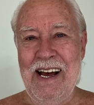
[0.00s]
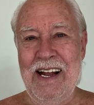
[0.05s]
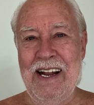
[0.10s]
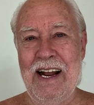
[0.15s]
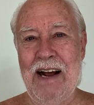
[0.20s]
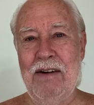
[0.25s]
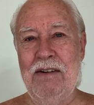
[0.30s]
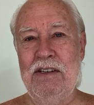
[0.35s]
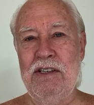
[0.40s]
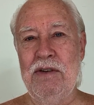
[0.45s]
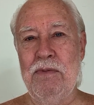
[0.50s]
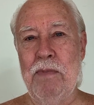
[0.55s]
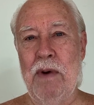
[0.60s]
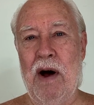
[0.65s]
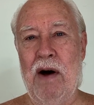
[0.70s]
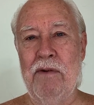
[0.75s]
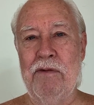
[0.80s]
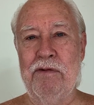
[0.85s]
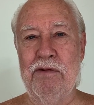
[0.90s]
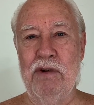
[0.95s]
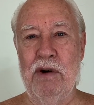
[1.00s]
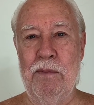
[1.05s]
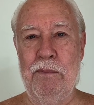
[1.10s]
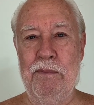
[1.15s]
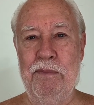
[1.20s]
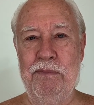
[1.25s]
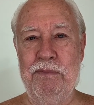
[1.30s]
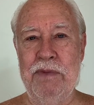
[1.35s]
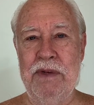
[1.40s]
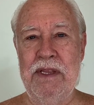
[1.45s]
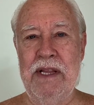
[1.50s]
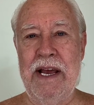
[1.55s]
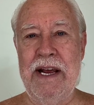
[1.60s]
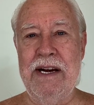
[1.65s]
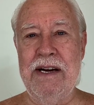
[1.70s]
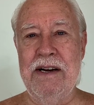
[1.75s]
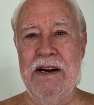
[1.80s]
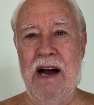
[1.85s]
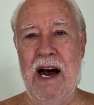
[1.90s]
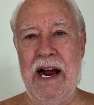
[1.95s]
and that was about from the
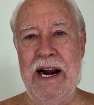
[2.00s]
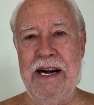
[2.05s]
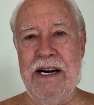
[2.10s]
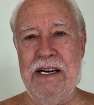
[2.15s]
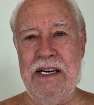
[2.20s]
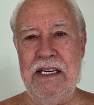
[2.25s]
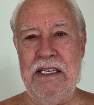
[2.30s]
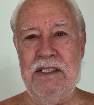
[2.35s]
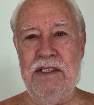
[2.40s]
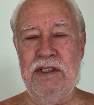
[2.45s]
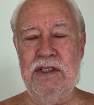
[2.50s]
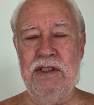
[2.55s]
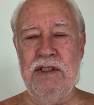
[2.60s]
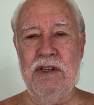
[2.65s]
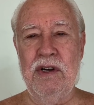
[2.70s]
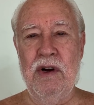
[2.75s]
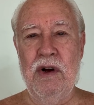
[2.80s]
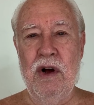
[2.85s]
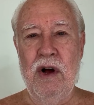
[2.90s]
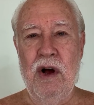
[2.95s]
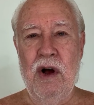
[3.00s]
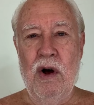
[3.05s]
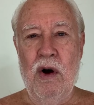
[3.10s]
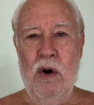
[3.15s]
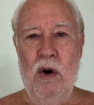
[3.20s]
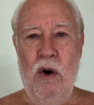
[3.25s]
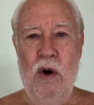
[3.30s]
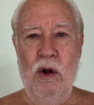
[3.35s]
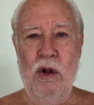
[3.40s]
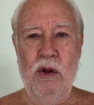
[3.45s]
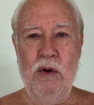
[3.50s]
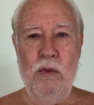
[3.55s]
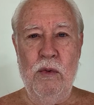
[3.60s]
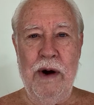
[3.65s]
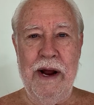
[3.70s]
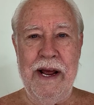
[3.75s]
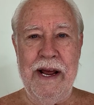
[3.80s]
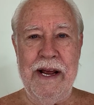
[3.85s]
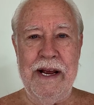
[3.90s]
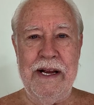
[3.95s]
late 90s all the
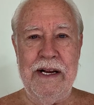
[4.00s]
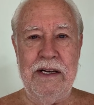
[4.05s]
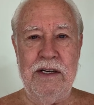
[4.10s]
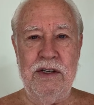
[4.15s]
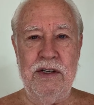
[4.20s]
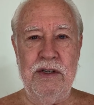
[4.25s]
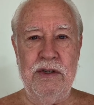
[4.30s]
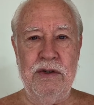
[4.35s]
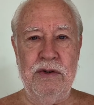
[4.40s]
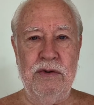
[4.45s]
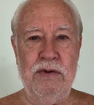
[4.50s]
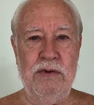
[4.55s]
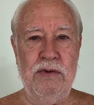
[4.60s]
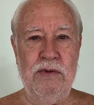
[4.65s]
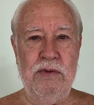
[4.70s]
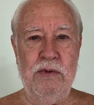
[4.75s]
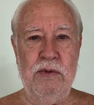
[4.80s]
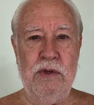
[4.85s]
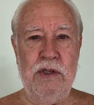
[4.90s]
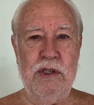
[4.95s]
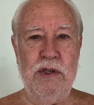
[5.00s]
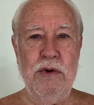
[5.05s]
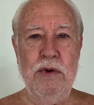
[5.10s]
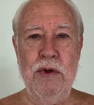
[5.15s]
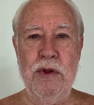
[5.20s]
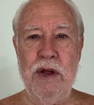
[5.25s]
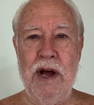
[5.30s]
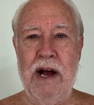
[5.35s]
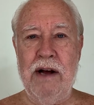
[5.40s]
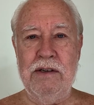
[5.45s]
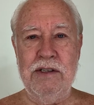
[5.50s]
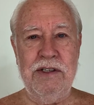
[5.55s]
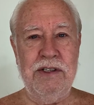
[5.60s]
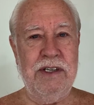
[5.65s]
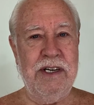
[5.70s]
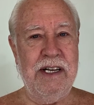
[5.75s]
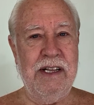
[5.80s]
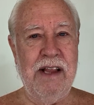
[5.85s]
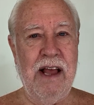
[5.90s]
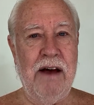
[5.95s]
way to
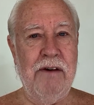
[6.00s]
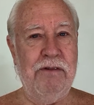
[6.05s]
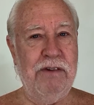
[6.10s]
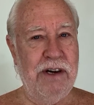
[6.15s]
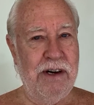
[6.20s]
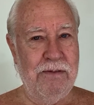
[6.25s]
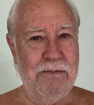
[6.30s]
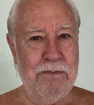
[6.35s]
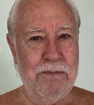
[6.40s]
2011.